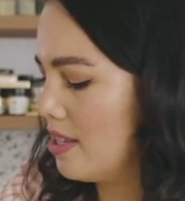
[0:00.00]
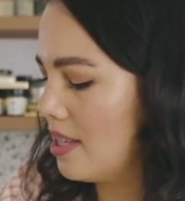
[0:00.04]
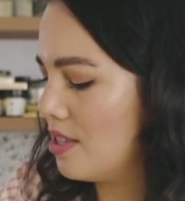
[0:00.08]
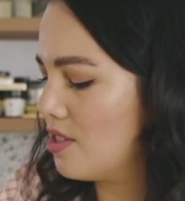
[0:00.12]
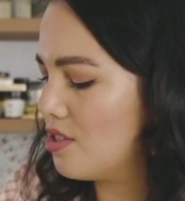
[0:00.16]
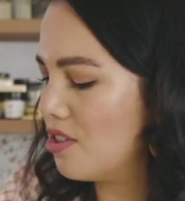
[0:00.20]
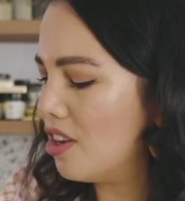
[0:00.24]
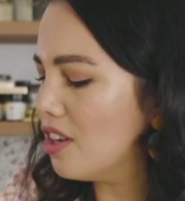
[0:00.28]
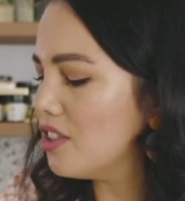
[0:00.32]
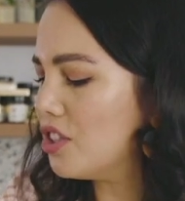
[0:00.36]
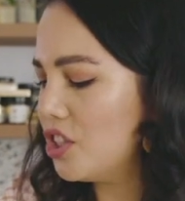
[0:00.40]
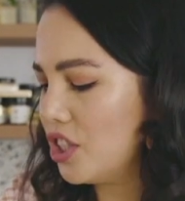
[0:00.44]
It's
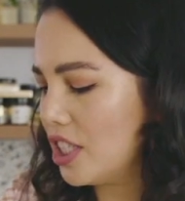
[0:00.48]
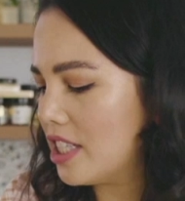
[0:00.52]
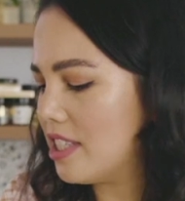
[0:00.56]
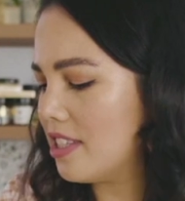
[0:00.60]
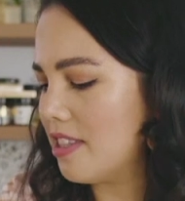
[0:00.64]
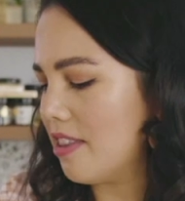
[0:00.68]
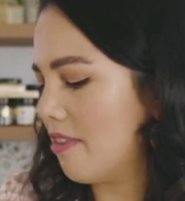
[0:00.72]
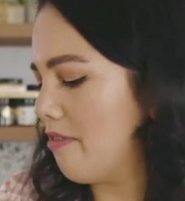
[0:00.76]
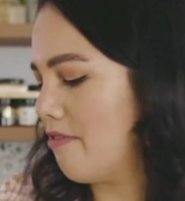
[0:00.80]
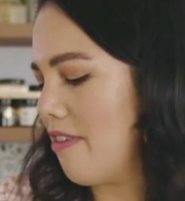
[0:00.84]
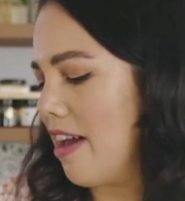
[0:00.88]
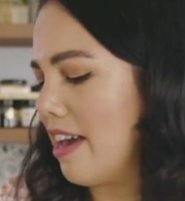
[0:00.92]
not
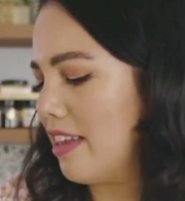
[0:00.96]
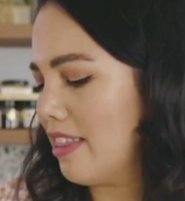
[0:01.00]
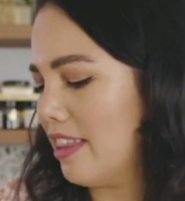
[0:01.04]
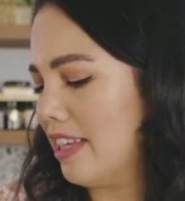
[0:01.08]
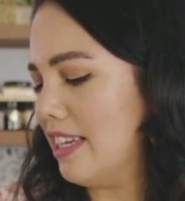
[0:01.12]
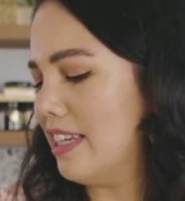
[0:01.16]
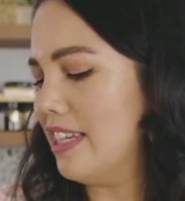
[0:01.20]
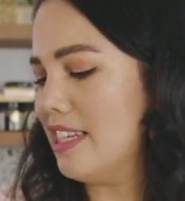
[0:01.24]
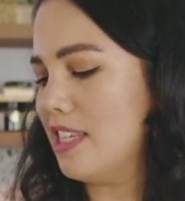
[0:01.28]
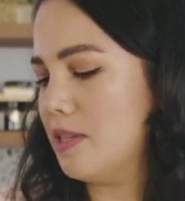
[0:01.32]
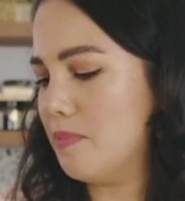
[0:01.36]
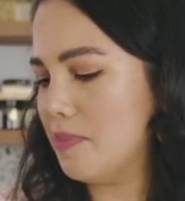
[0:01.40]
just the fact
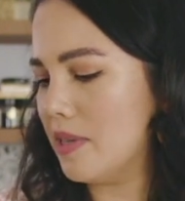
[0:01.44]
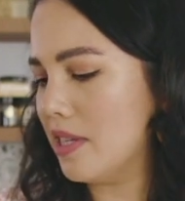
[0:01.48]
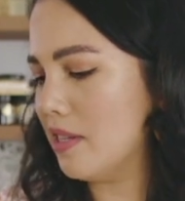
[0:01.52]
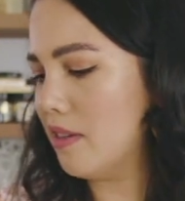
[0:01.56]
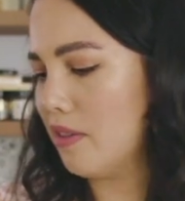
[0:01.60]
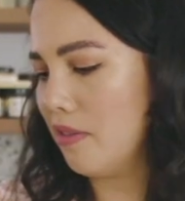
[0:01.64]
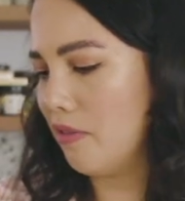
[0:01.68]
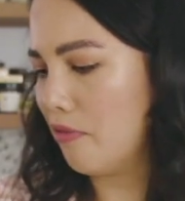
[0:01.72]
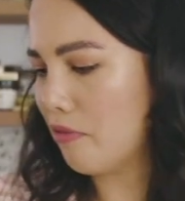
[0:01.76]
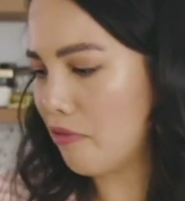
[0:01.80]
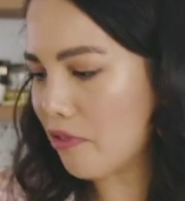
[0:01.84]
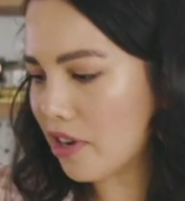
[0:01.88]
that it's been
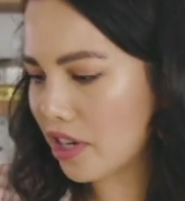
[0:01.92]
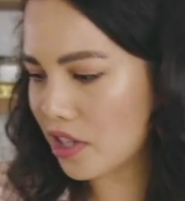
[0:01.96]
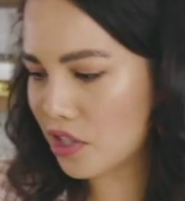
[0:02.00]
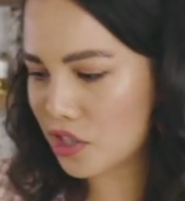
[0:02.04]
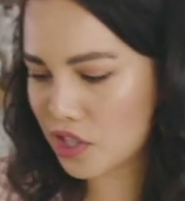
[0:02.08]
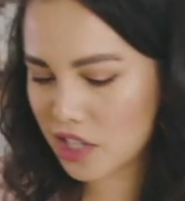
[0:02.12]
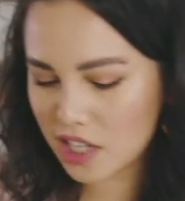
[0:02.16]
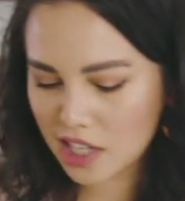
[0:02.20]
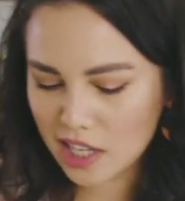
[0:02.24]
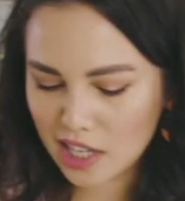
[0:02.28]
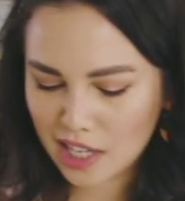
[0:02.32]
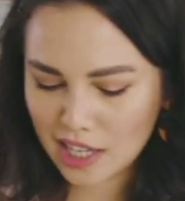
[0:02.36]
in the fridge.